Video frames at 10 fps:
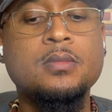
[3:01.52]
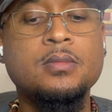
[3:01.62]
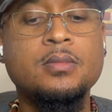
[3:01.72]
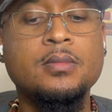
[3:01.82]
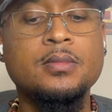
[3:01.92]

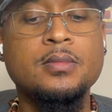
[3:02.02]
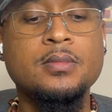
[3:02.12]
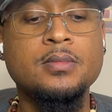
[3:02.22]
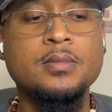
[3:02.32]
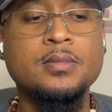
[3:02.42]

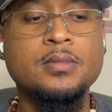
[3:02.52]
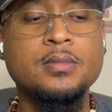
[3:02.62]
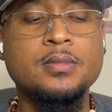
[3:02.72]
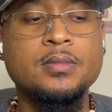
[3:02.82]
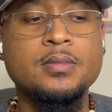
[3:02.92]

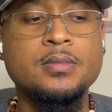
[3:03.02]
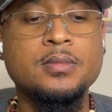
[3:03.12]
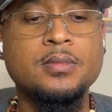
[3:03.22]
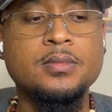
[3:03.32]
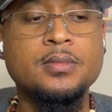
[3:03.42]

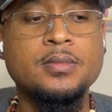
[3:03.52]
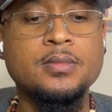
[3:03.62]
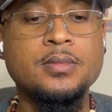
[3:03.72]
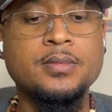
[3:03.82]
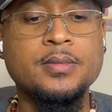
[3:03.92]

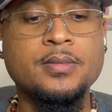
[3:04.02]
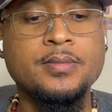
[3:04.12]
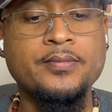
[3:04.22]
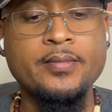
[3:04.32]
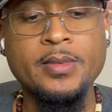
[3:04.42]

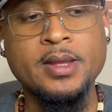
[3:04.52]
[no speech]